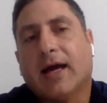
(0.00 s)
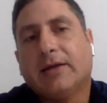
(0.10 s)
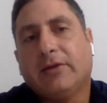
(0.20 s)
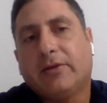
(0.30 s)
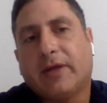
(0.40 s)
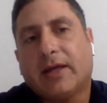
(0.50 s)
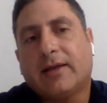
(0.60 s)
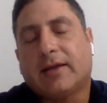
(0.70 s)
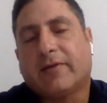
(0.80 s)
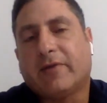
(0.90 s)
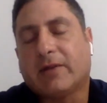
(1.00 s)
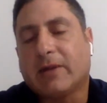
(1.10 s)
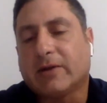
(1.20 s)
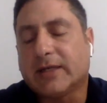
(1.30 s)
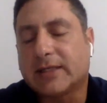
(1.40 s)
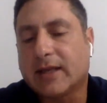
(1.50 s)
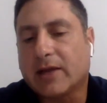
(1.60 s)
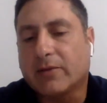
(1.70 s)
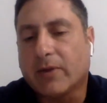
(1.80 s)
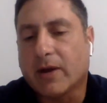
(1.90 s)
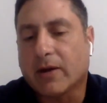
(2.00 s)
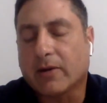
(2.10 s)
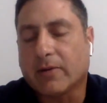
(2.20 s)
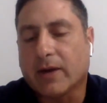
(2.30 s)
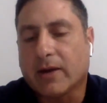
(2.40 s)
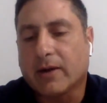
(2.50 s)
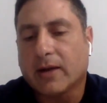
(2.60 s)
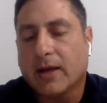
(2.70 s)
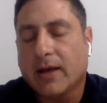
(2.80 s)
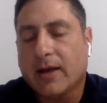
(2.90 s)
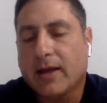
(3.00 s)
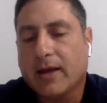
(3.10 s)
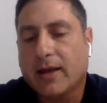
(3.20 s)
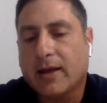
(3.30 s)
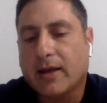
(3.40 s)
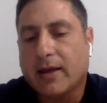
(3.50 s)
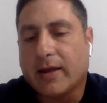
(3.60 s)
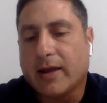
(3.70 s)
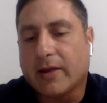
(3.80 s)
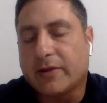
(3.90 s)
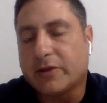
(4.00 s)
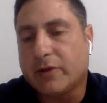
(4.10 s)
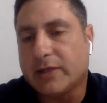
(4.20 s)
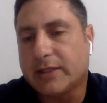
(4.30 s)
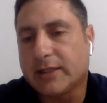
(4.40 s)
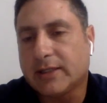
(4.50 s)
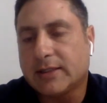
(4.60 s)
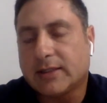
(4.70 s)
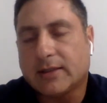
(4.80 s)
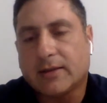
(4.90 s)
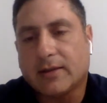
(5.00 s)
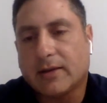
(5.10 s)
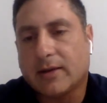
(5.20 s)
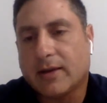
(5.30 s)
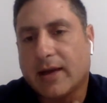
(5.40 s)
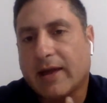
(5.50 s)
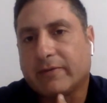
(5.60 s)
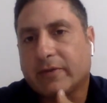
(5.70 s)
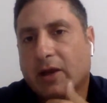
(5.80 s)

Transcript: I do think that the fundamental disconnect where health choices have